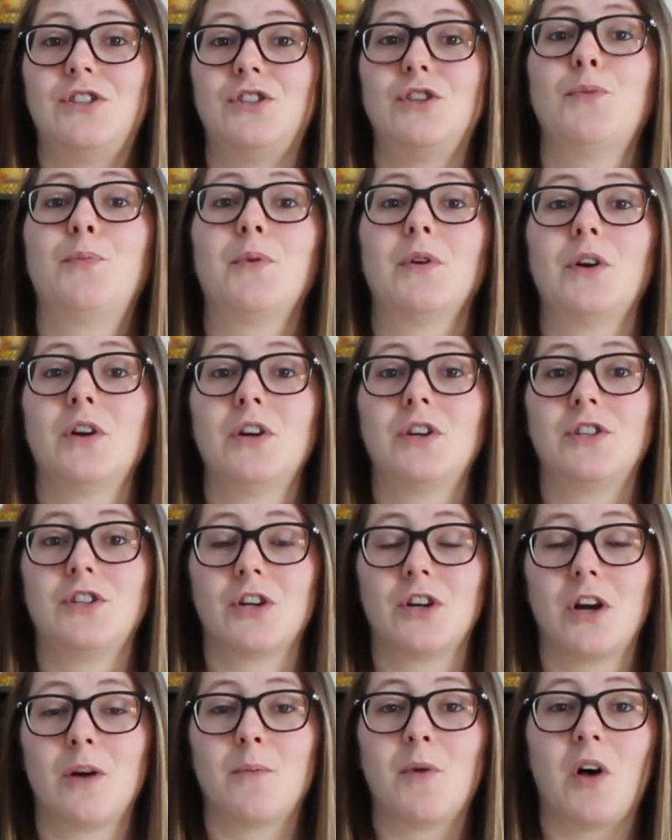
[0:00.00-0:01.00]
super
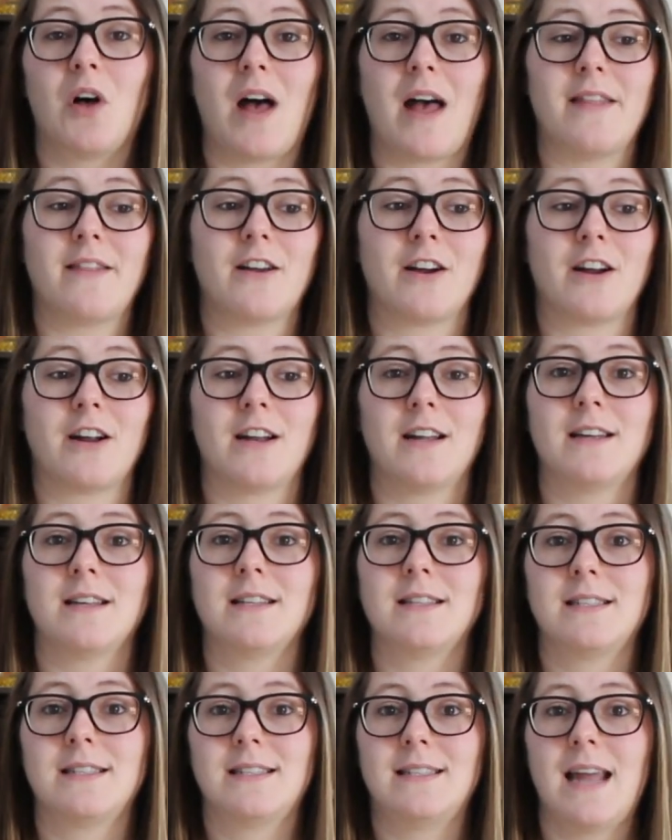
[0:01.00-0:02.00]
durable and they're
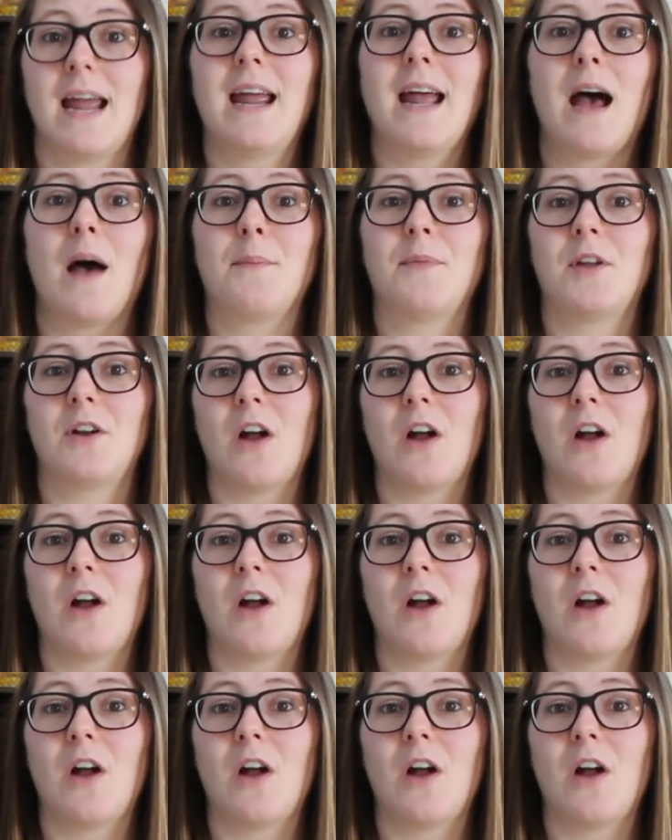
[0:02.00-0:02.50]
gonna stay up,